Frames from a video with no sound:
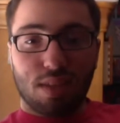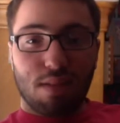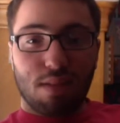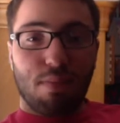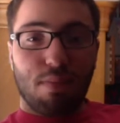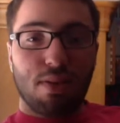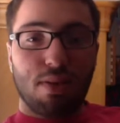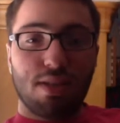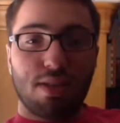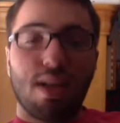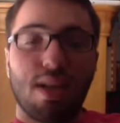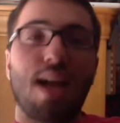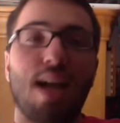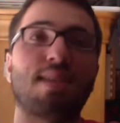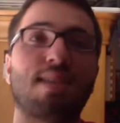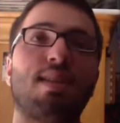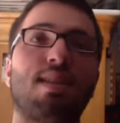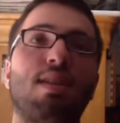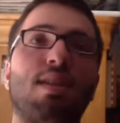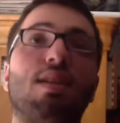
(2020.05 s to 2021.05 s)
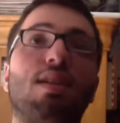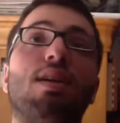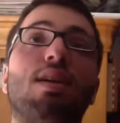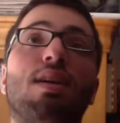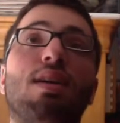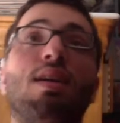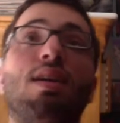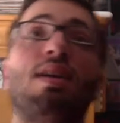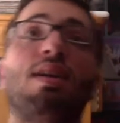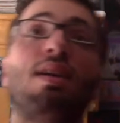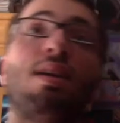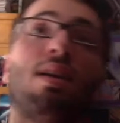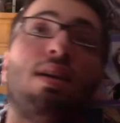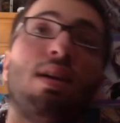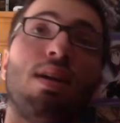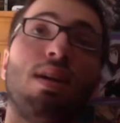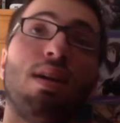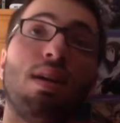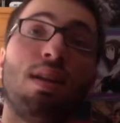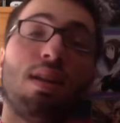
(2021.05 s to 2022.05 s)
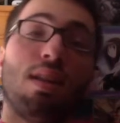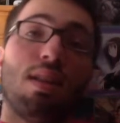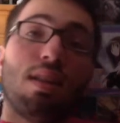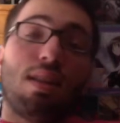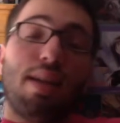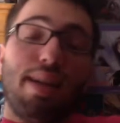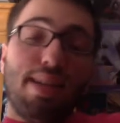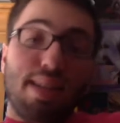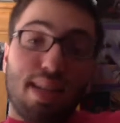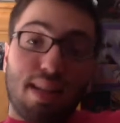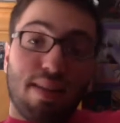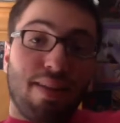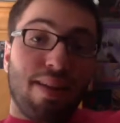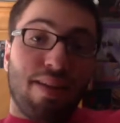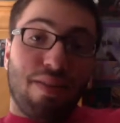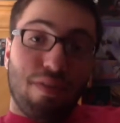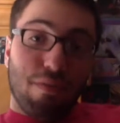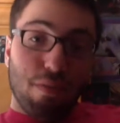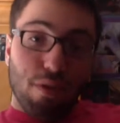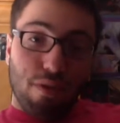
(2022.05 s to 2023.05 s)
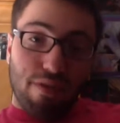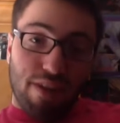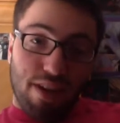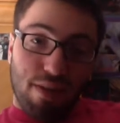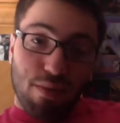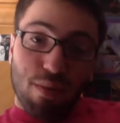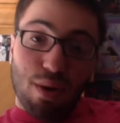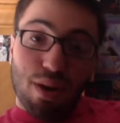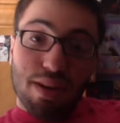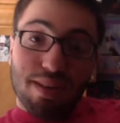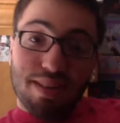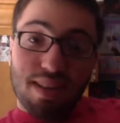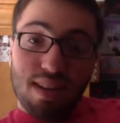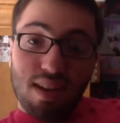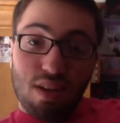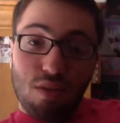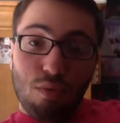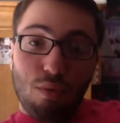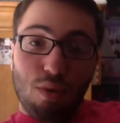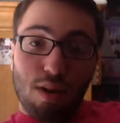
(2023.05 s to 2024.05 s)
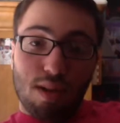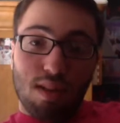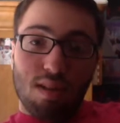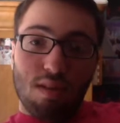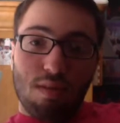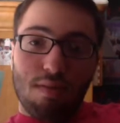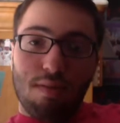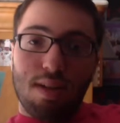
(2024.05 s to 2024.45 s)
Percy Jackson... Lightning Thief movie was one of the...